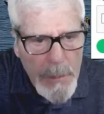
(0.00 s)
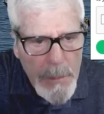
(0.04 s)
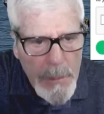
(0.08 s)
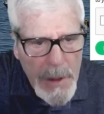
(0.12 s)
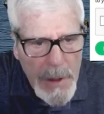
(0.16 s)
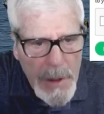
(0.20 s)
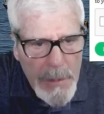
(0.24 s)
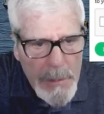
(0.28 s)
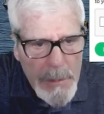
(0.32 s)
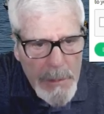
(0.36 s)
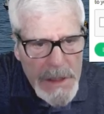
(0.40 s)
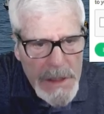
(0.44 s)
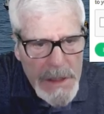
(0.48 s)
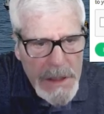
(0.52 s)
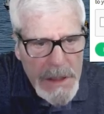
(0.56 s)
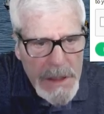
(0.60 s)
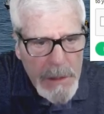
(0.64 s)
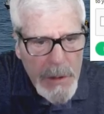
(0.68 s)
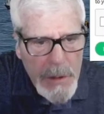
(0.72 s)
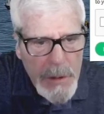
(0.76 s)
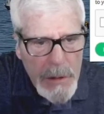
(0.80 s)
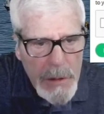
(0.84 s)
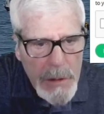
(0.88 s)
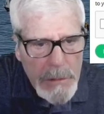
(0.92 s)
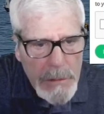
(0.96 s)
I might be
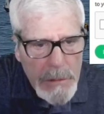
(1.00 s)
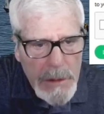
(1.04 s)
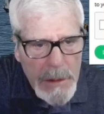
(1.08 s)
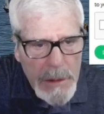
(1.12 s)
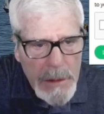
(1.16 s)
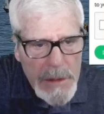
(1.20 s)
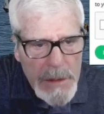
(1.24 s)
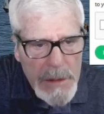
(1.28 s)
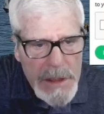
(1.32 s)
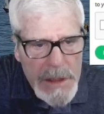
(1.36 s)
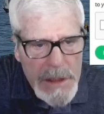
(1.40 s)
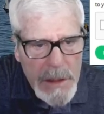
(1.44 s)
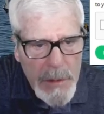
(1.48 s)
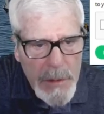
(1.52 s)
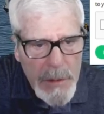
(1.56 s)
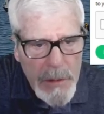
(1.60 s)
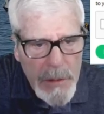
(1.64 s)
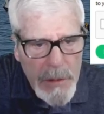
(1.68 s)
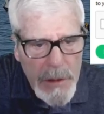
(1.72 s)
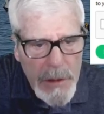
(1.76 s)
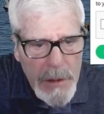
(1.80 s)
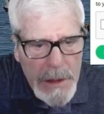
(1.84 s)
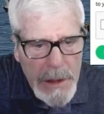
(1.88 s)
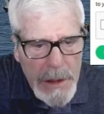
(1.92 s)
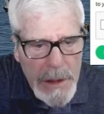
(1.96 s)
missing a boat. Oh, I missed a
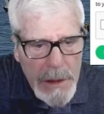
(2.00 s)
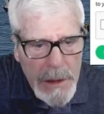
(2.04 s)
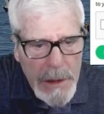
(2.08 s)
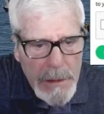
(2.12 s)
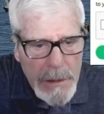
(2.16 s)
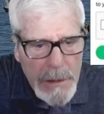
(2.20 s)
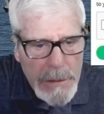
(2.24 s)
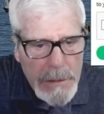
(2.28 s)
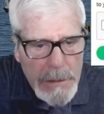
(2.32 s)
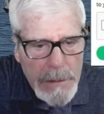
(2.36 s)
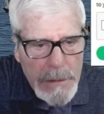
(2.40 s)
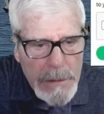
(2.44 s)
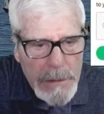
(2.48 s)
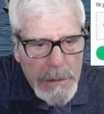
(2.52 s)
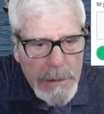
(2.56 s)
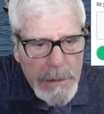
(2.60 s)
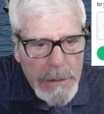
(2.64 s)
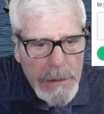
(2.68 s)
boat right there.